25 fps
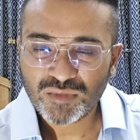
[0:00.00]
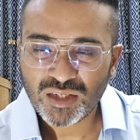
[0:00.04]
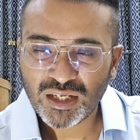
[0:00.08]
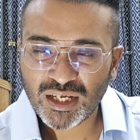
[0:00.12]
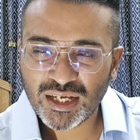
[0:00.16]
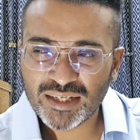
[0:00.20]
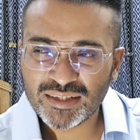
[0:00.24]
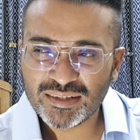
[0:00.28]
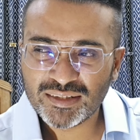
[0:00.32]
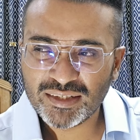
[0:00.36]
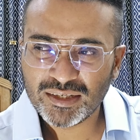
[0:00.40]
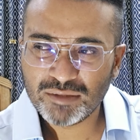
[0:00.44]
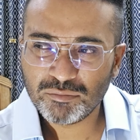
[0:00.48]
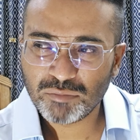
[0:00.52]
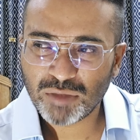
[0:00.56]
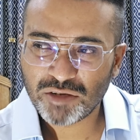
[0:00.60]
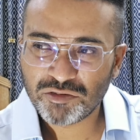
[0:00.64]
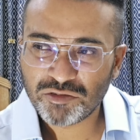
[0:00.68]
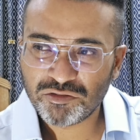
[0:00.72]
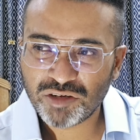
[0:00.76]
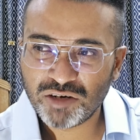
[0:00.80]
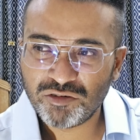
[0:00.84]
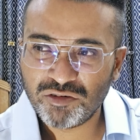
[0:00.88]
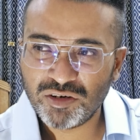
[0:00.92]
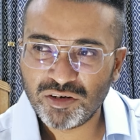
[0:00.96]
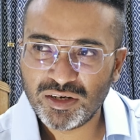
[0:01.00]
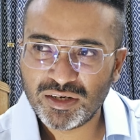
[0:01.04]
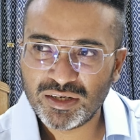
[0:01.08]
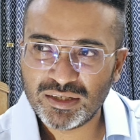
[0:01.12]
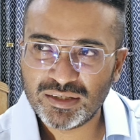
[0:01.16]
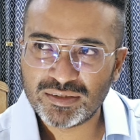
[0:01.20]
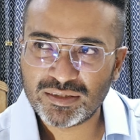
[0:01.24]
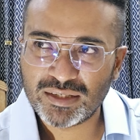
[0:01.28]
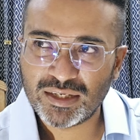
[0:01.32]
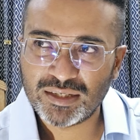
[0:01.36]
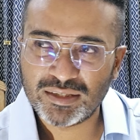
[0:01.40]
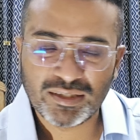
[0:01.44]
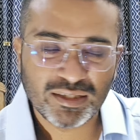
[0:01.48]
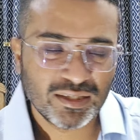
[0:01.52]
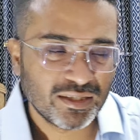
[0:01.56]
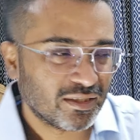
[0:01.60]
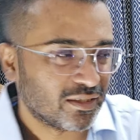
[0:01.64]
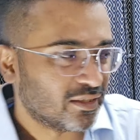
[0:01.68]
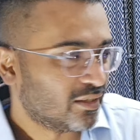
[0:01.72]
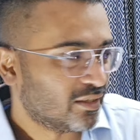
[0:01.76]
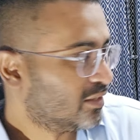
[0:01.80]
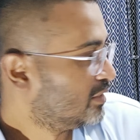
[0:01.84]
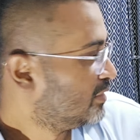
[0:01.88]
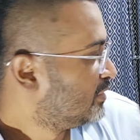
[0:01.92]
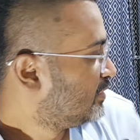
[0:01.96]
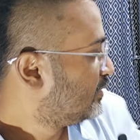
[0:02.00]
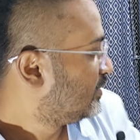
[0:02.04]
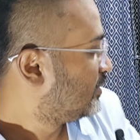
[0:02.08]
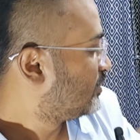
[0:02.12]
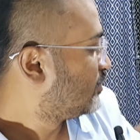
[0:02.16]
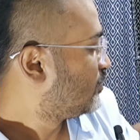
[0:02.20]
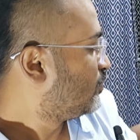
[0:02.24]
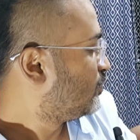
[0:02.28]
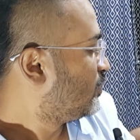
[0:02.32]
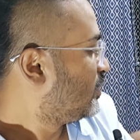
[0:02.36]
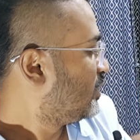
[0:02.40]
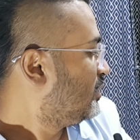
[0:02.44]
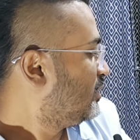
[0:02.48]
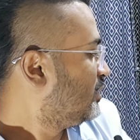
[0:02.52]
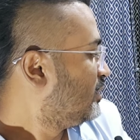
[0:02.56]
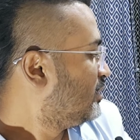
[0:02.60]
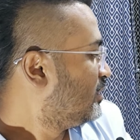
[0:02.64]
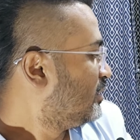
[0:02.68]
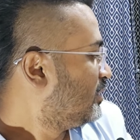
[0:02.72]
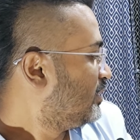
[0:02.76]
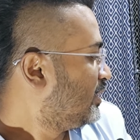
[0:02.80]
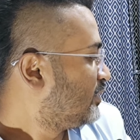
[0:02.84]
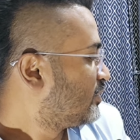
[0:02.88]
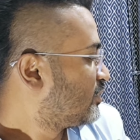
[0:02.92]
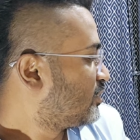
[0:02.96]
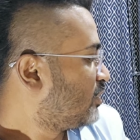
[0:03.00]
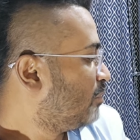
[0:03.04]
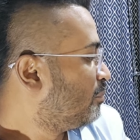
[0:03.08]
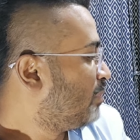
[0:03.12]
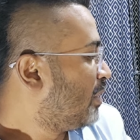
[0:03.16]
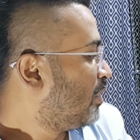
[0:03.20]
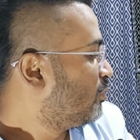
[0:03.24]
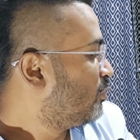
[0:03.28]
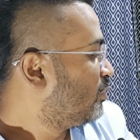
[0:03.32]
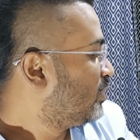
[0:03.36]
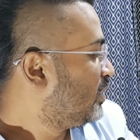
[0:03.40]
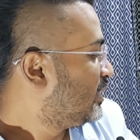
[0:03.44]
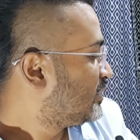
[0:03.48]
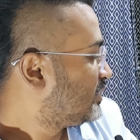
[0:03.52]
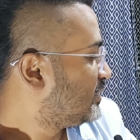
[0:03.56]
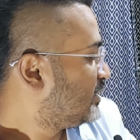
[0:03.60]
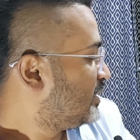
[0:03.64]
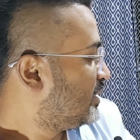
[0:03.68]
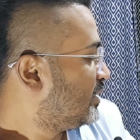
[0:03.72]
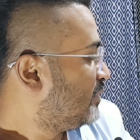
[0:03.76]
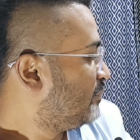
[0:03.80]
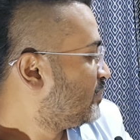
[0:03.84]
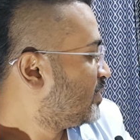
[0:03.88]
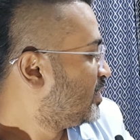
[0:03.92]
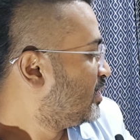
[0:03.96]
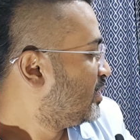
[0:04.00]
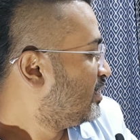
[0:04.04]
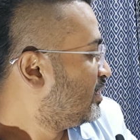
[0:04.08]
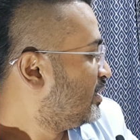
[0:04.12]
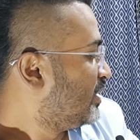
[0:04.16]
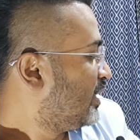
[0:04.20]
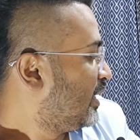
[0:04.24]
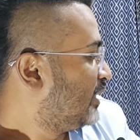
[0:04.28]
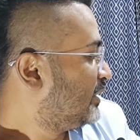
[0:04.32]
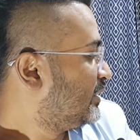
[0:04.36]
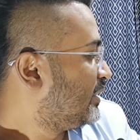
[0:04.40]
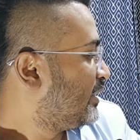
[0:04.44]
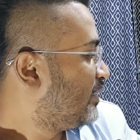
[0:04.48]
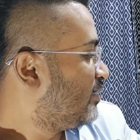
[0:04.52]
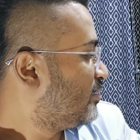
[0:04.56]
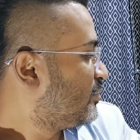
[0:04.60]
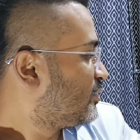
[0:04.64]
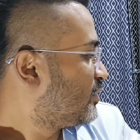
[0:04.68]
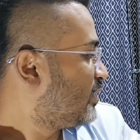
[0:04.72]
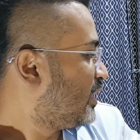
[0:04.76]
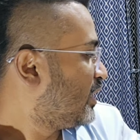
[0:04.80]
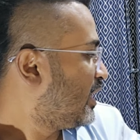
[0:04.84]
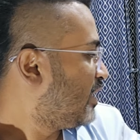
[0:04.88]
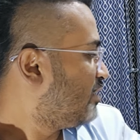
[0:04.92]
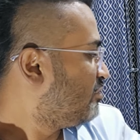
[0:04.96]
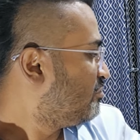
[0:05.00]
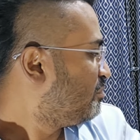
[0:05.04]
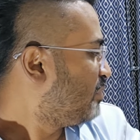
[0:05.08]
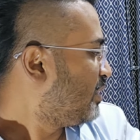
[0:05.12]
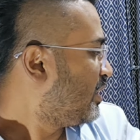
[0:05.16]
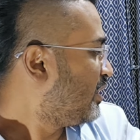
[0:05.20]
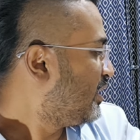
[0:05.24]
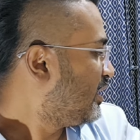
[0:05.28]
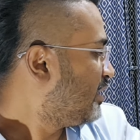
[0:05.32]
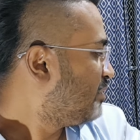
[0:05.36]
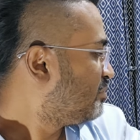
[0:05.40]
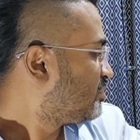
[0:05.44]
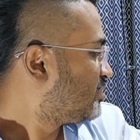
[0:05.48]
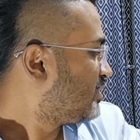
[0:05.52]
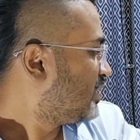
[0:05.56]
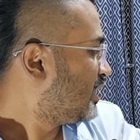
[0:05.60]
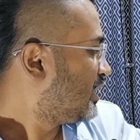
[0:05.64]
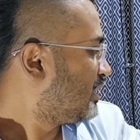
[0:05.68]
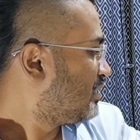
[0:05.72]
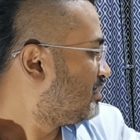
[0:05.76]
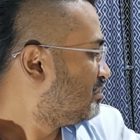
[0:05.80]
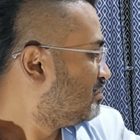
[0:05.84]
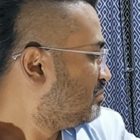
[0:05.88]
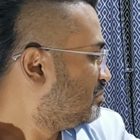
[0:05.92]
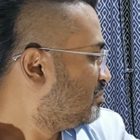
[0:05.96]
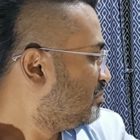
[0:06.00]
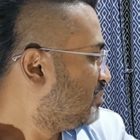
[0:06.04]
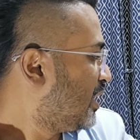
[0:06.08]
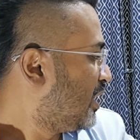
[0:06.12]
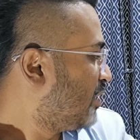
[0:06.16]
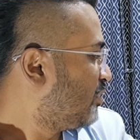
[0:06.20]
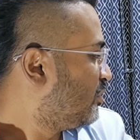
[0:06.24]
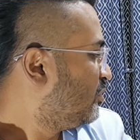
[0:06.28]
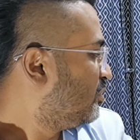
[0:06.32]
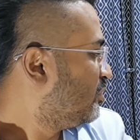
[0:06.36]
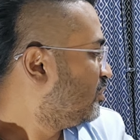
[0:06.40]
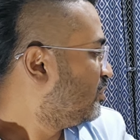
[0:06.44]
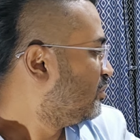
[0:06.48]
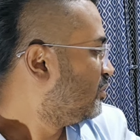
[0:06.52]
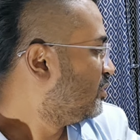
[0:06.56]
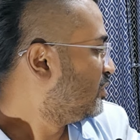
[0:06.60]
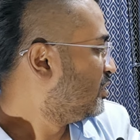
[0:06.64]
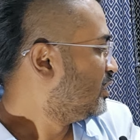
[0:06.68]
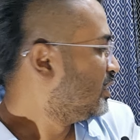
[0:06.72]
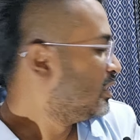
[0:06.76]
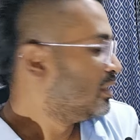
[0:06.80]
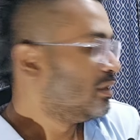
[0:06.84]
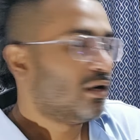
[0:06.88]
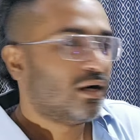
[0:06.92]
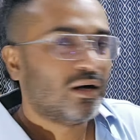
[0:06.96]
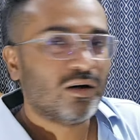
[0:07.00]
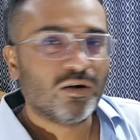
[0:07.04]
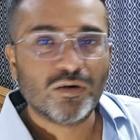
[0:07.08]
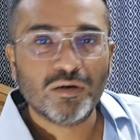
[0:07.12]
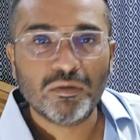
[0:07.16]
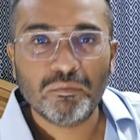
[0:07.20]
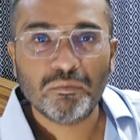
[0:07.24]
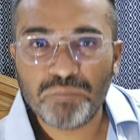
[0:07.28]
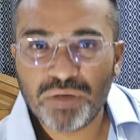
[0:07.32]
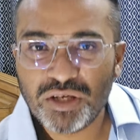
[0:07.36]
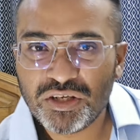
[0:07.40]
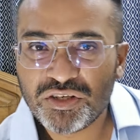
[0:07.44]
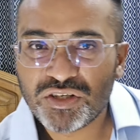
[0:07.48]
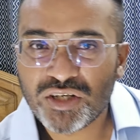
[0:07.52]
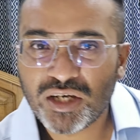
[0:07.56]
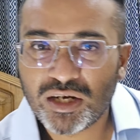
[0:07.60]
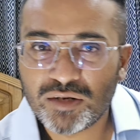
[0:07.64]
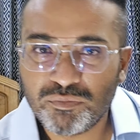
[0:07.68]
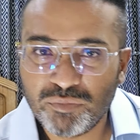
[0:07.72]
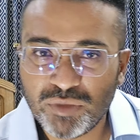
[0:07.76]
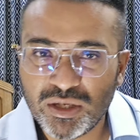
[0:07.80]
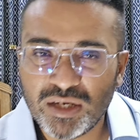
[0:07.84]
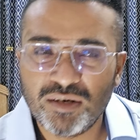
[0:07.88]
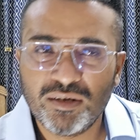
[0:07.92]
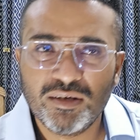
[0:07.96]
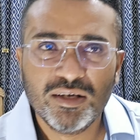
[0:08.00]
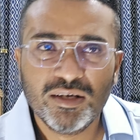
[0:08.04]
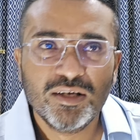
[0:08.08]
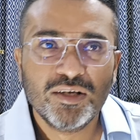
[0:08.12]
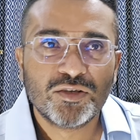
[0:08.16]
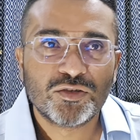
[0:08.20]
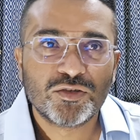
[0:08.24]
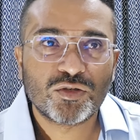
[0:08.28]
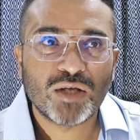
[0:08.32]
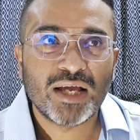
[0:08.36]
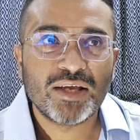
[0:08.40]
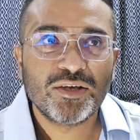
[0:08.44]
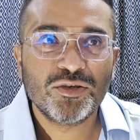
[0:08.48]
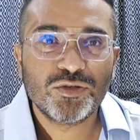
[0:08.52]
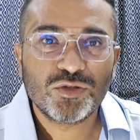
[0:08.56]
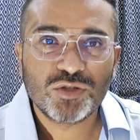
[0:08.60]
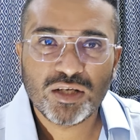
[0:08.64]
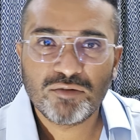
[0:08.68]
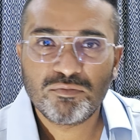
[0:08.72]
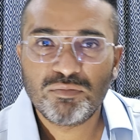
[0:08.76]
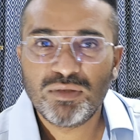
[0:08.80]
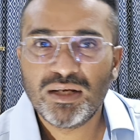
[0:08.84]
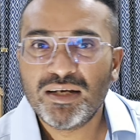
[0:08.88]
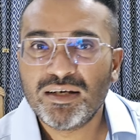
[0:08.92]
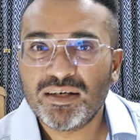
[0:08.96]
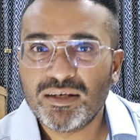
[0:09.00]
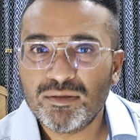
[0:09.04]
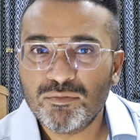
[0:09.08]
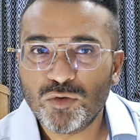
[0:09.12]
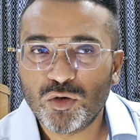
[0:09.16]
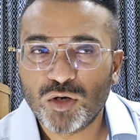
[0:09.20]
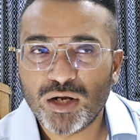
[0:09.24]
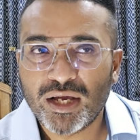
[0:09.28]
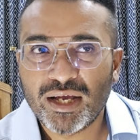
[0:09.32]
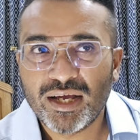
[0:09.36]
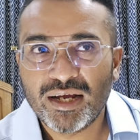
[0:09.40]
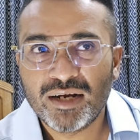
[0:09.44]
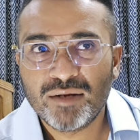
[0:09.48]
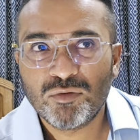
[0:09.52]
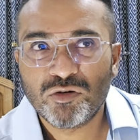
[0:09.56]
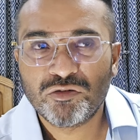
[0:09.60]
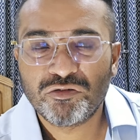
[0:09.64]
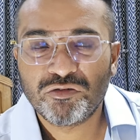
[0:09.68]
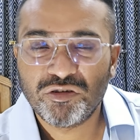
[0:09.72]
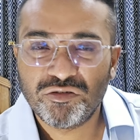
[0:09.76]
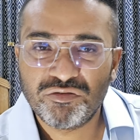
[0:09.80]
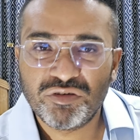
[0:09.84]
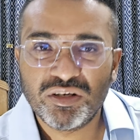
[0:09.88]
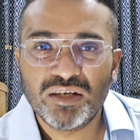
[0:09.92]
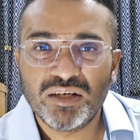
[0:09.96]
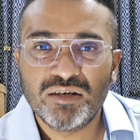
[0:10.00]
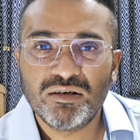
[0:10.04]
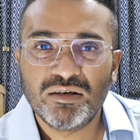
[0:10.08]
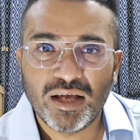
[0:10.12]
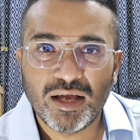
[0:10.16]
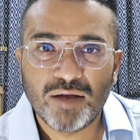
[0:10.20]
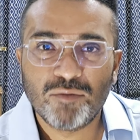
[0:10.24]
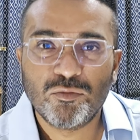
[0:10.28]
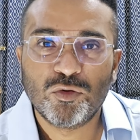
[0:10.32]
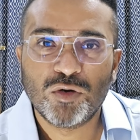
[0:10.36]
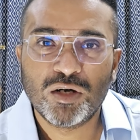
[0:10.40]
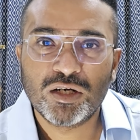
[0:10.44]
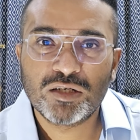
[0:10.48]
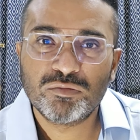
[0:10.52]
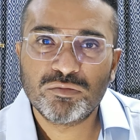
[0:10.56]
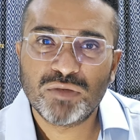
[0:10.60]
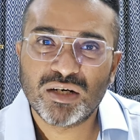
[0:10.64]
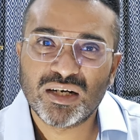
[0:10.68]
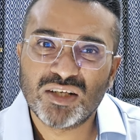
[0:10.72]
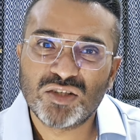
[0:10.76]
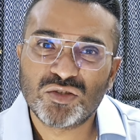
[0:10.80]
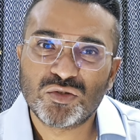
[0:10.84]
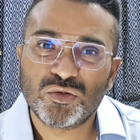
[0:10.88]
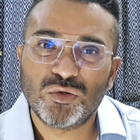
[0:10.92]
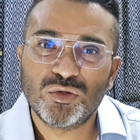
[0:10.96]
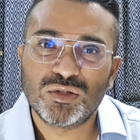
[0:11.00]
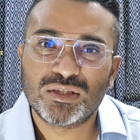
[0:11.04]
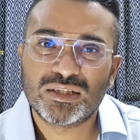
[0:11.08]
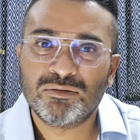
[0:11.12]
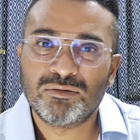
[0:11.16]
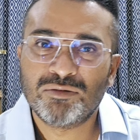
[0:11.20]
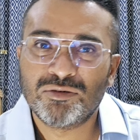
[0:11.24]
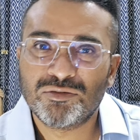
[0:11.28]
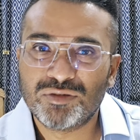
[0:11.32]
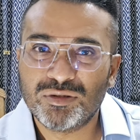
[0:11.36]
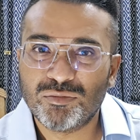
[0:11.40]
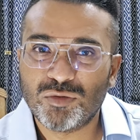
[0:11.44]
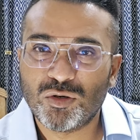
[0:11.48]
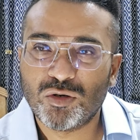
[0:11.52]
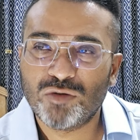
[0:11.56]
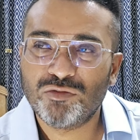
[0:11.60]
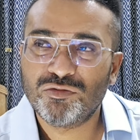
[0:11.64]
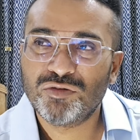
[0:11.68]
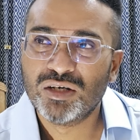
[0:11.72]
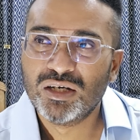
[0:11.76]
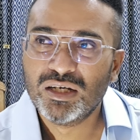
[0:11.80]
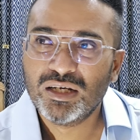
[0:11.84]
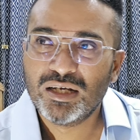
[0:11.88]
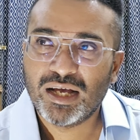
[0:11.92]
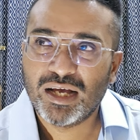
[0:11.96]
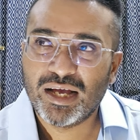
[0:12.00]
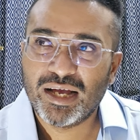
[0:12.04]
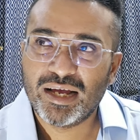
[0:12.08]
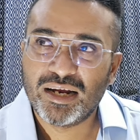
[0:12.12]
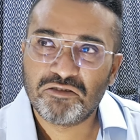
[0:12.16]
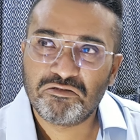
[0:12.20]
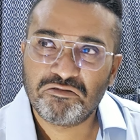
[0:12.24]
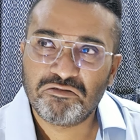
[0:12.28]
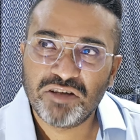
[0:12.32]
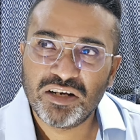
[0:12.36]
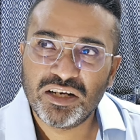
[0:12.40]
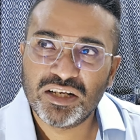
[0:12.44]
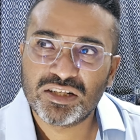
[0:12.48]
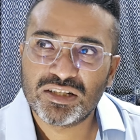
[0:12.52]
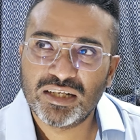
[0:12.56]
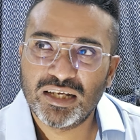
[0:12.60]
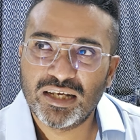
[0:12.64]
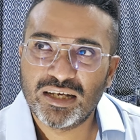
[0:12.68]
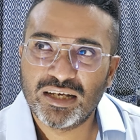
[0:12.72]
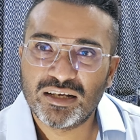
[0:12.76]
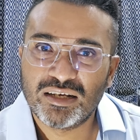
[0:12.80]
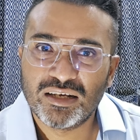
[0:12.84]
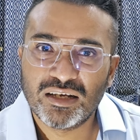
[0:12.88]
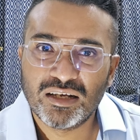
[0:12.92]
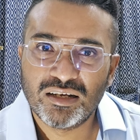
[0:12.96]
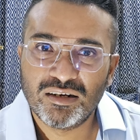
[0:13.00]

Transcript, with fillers: and then my favorite is, I think this one is called Boundless. Yeah, and then I also have perhaps like, I don't know, oh, Beach Hut, man. So I used to have plenty more. I had about 15 Amouage, but I sold some of them off, and I finished like